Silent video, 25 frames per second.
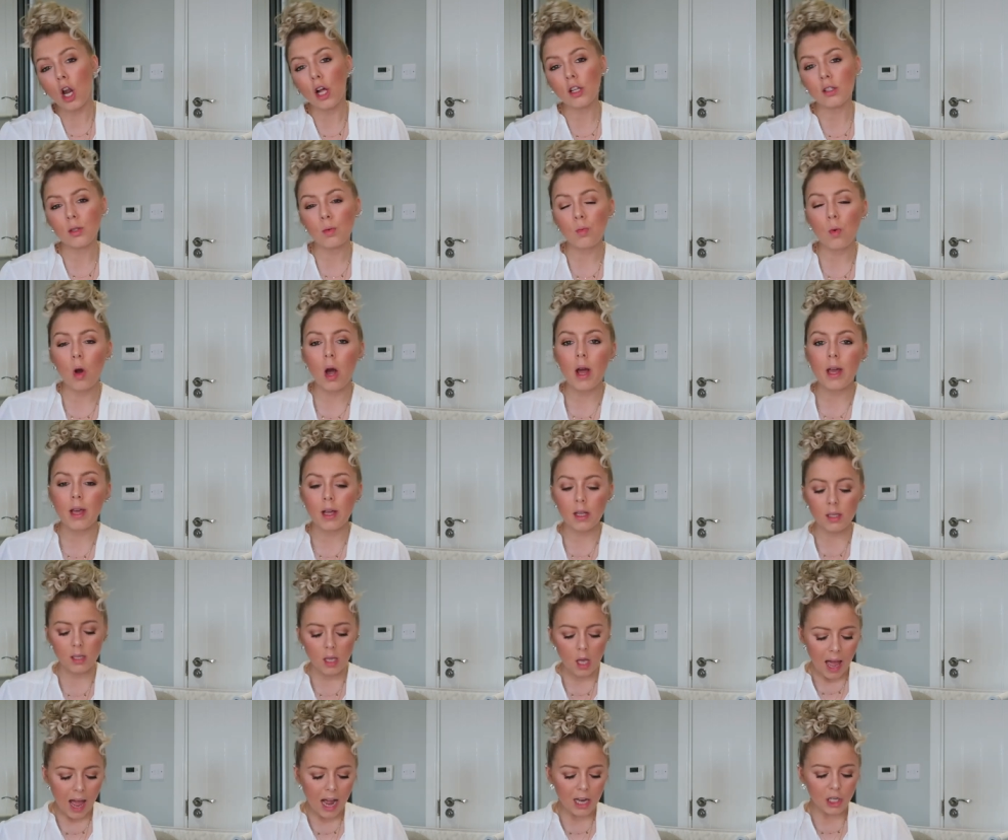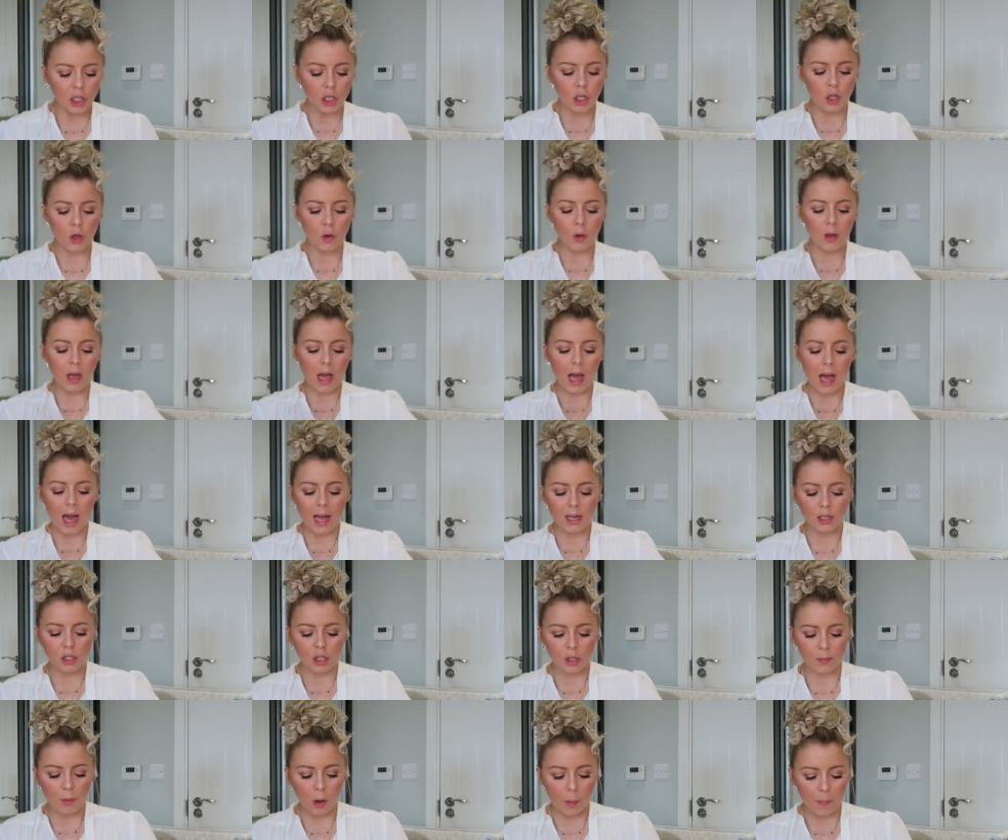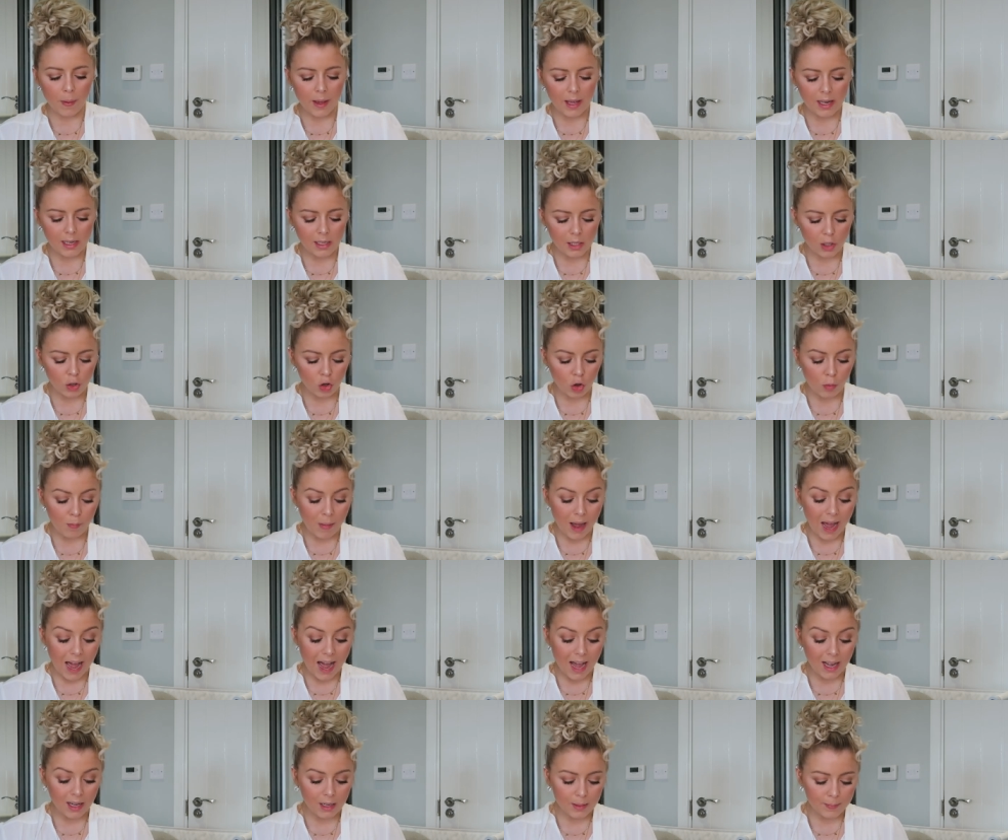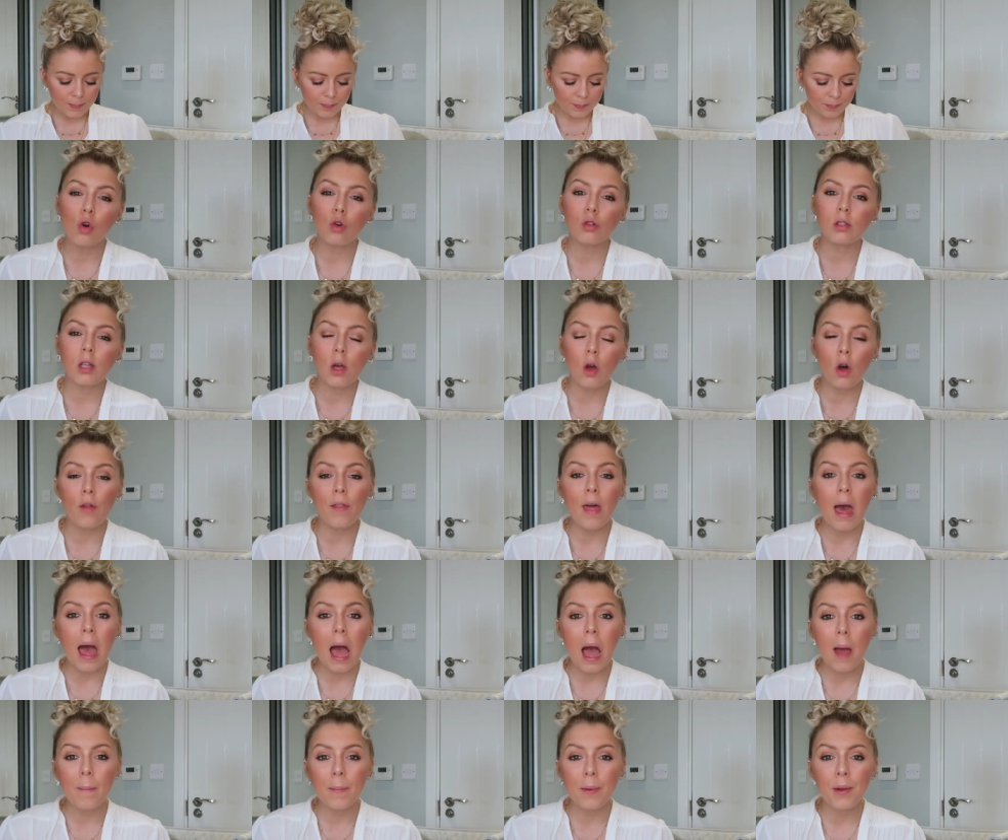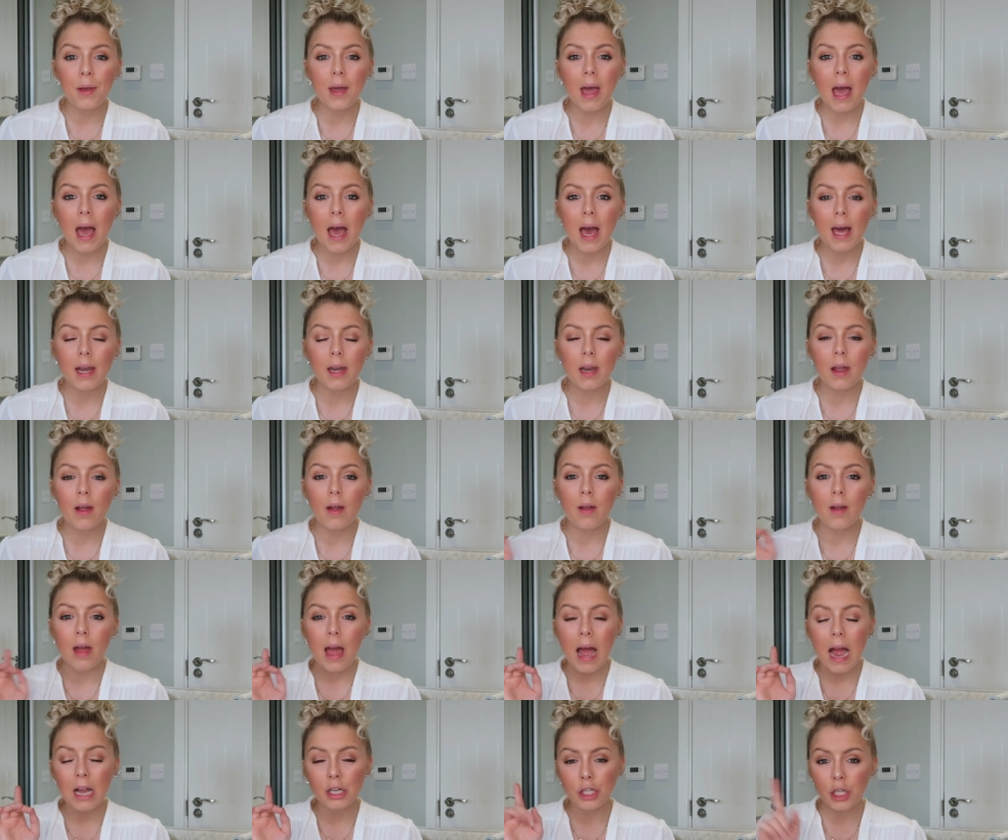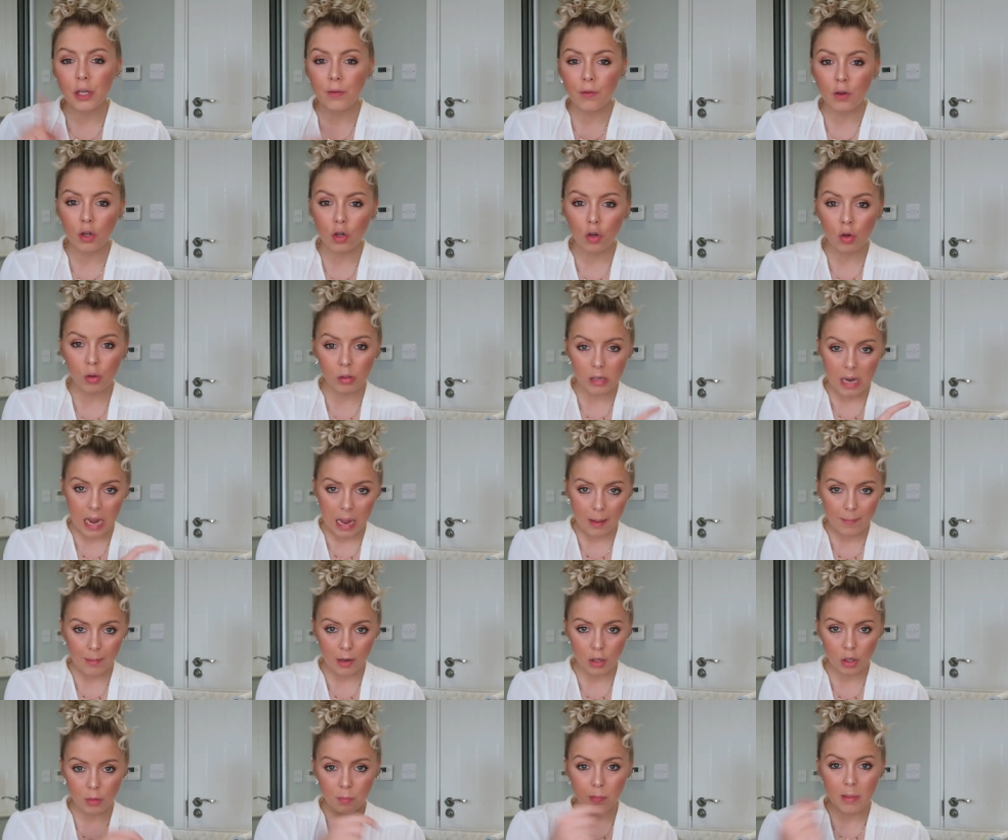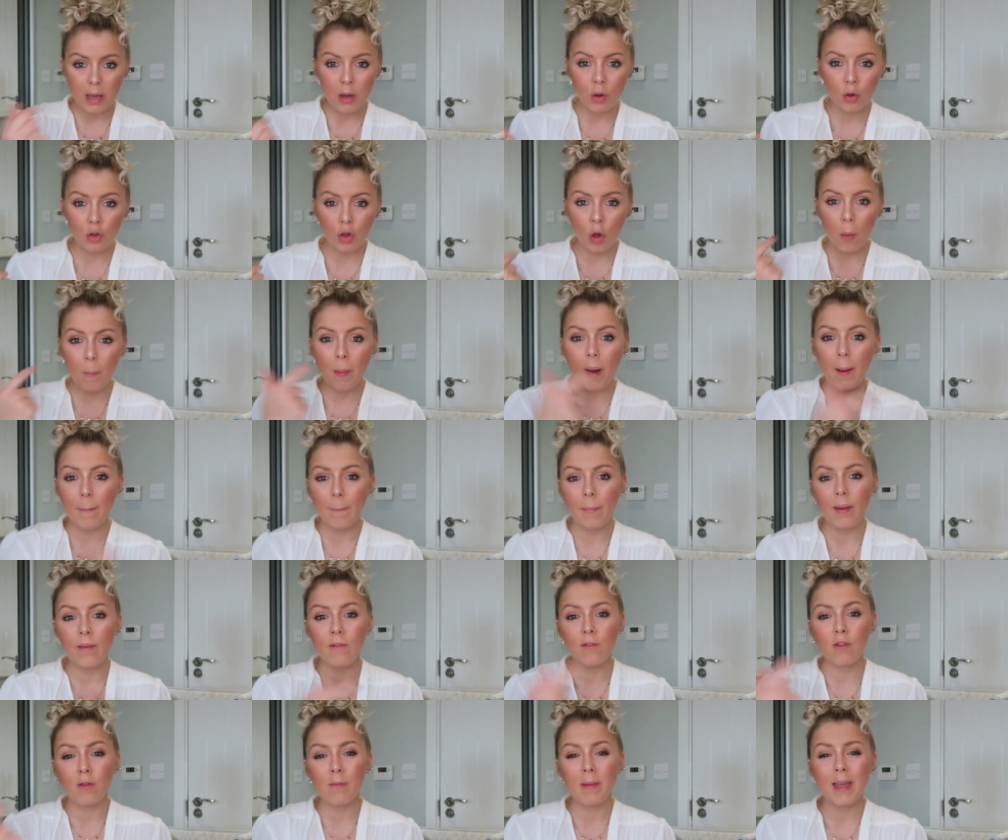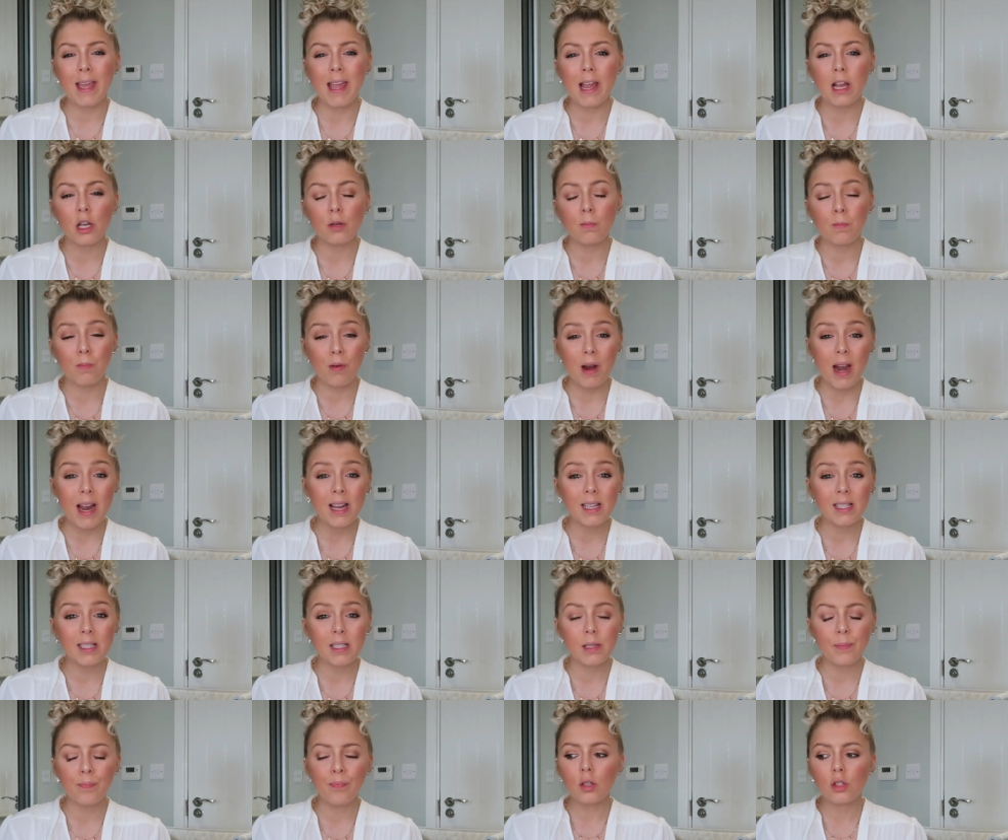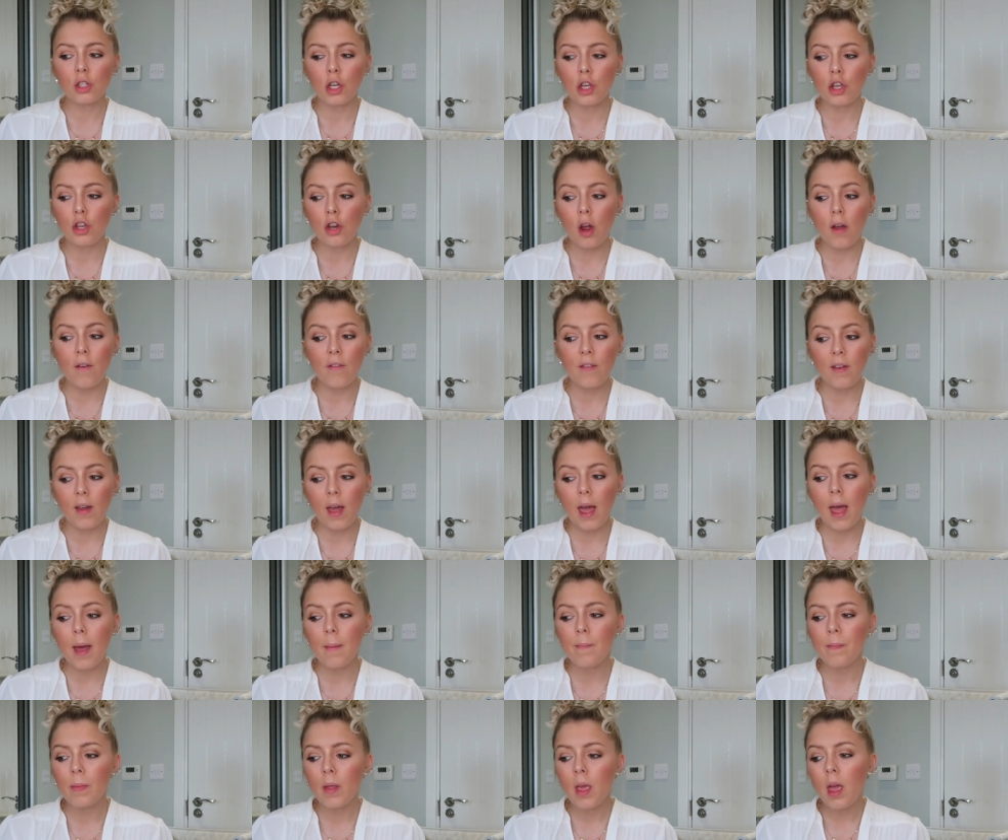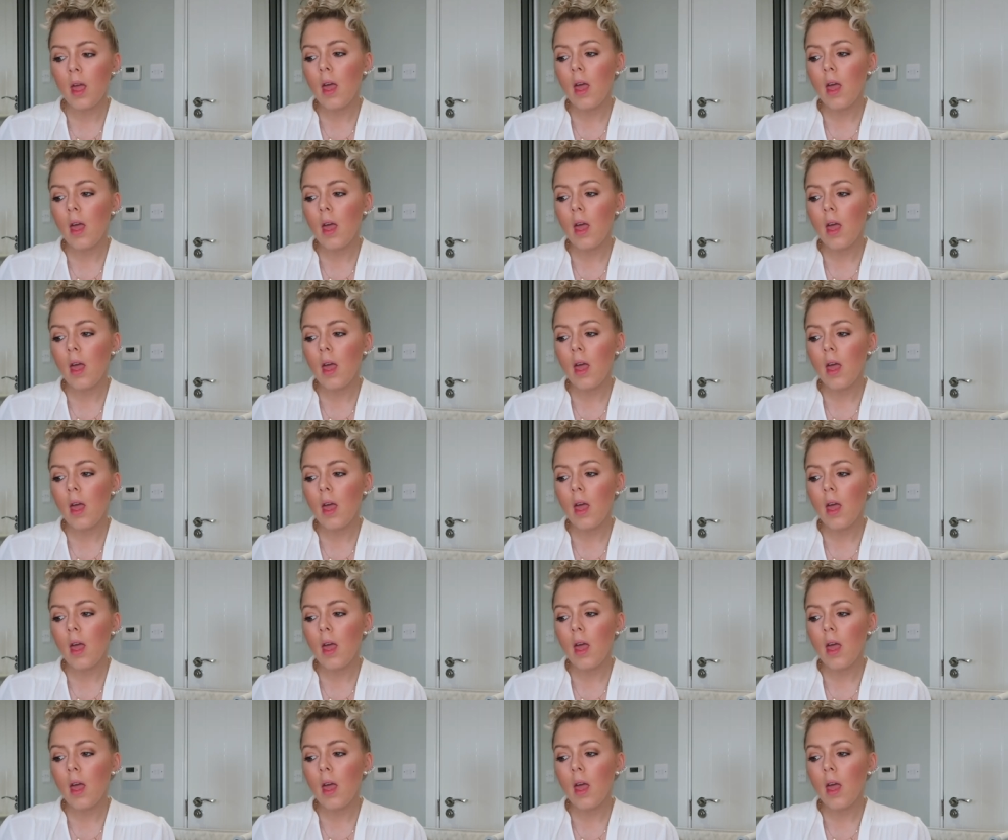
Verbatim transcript: loads of wires actually you can just pop it into your bag. Also on the app you can actually record how much milk you're pumping from each breast so you don't forget.